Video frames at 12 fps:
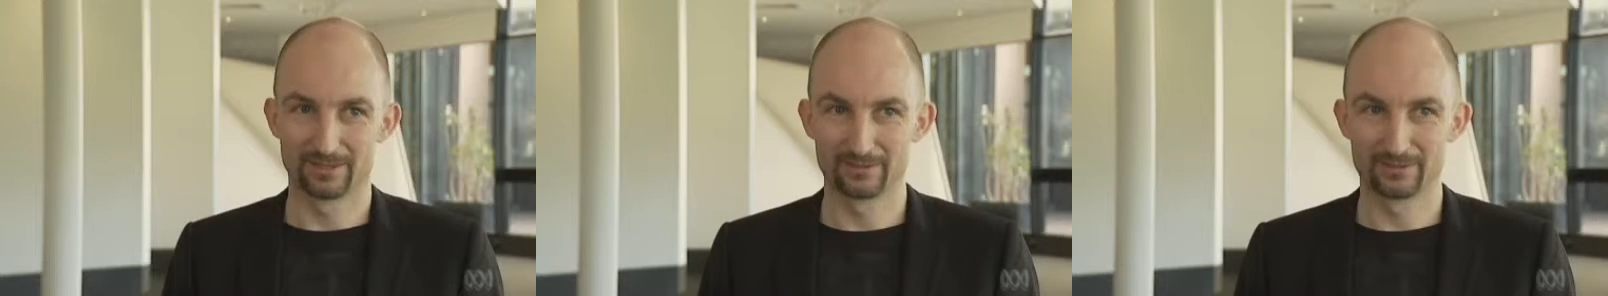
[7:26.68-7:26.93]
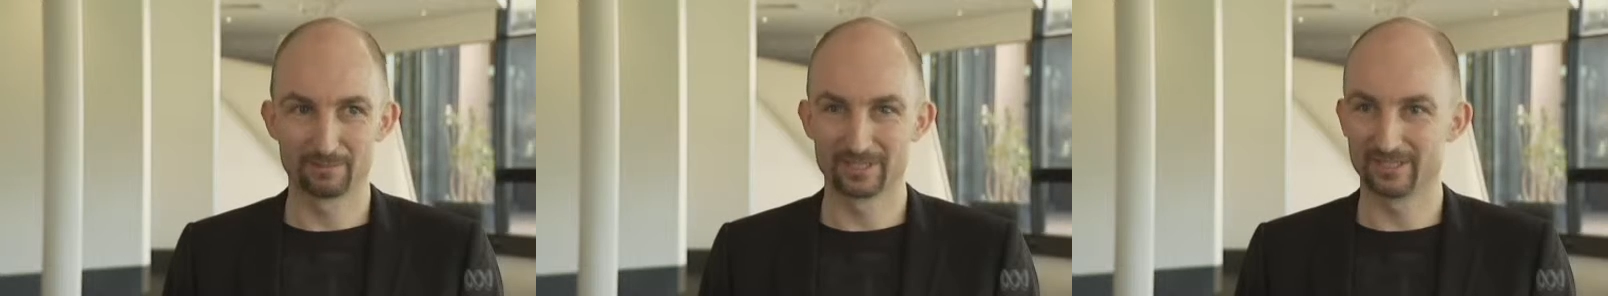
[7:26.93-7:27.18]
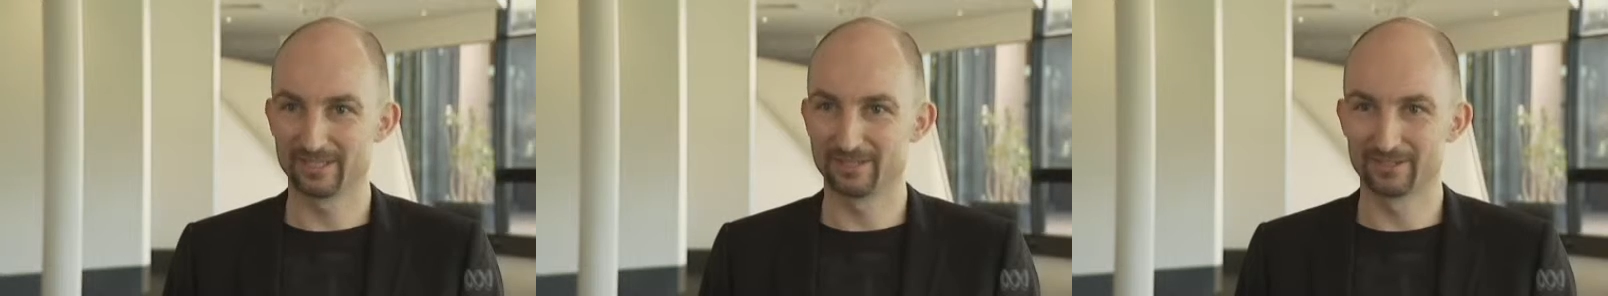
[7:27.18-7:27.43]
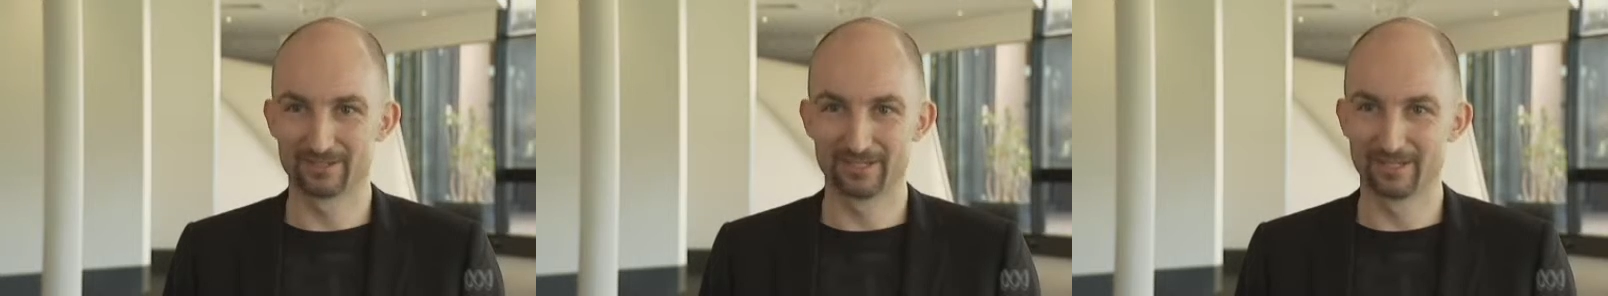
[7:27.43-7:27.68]
Typically,
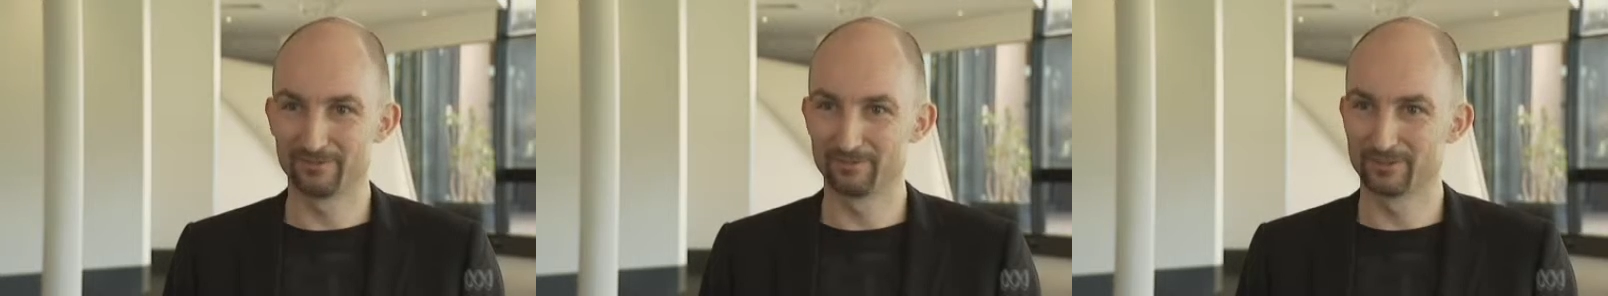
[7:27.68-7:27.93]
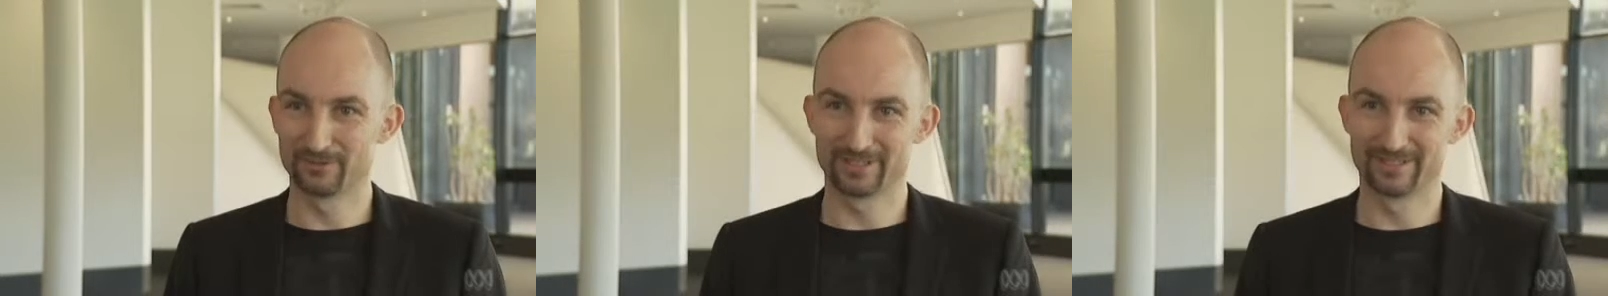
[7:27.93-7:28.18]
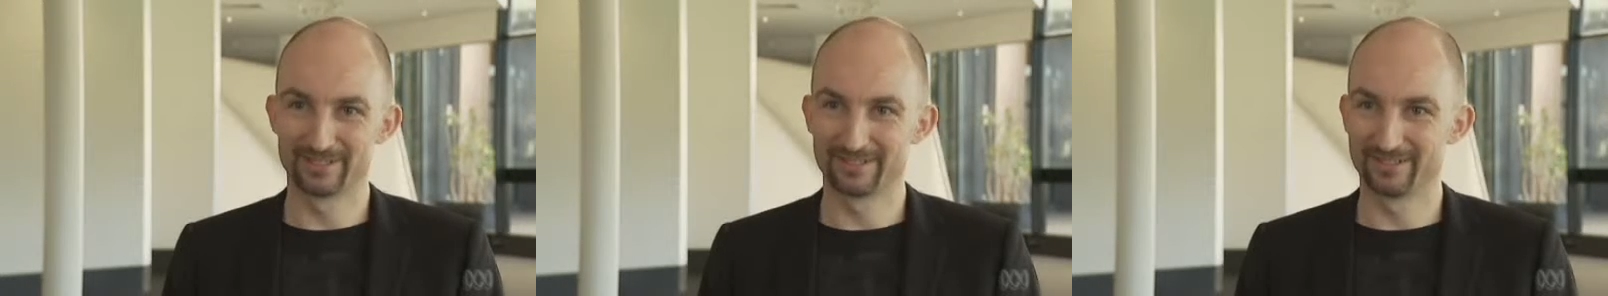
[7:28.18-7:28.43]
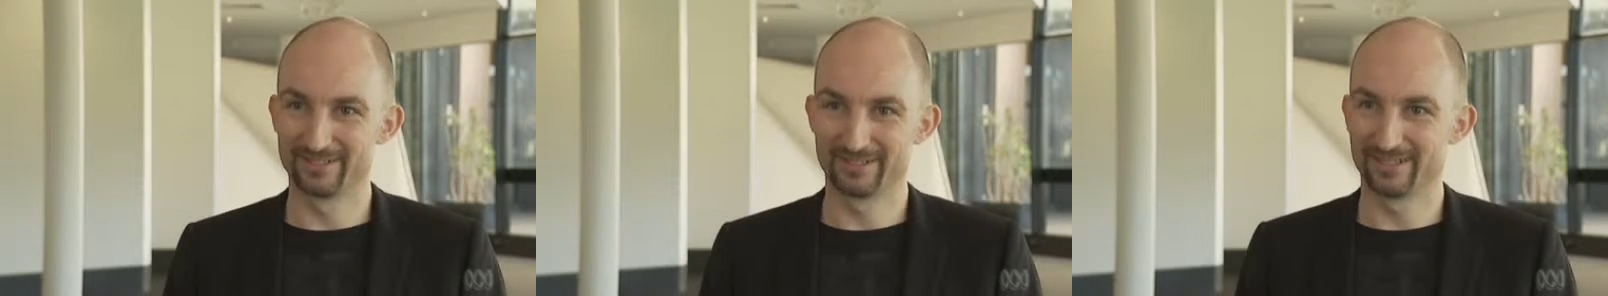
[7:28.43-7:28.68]
either they love it or they
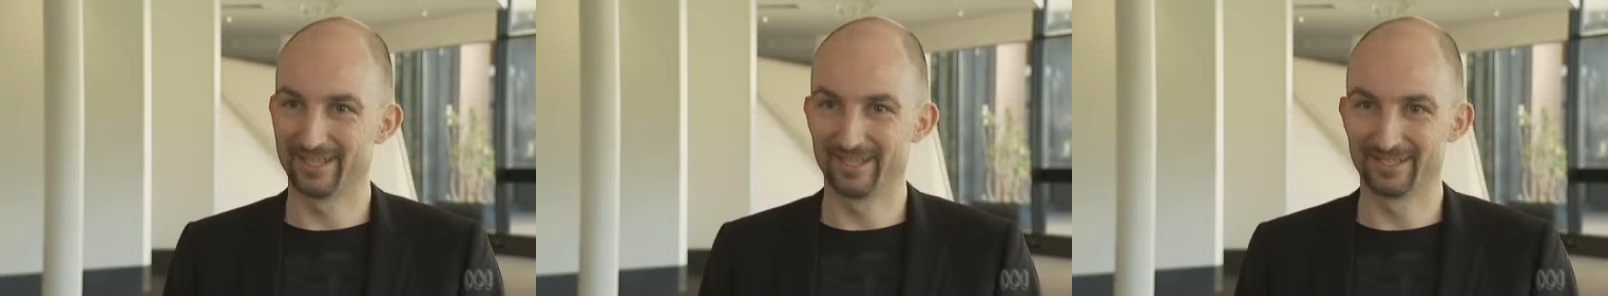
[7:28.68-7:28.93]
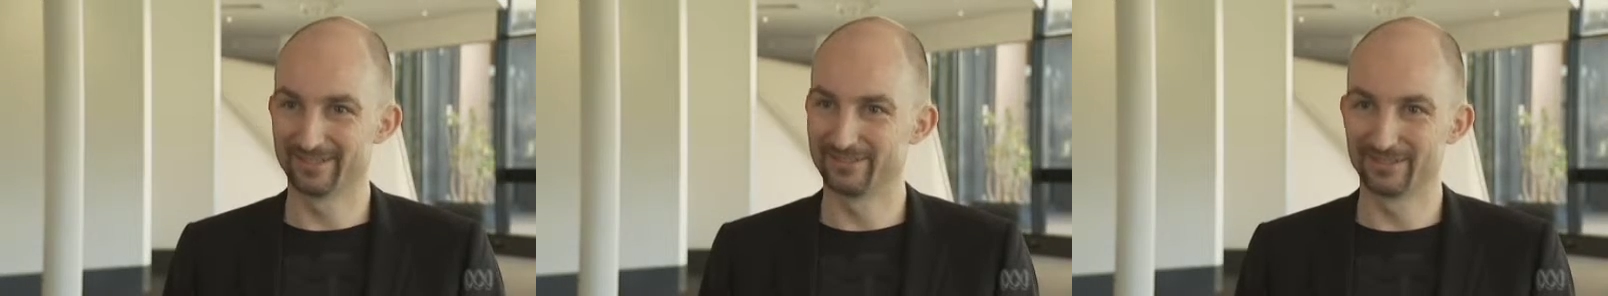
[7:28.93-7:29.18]
hate it.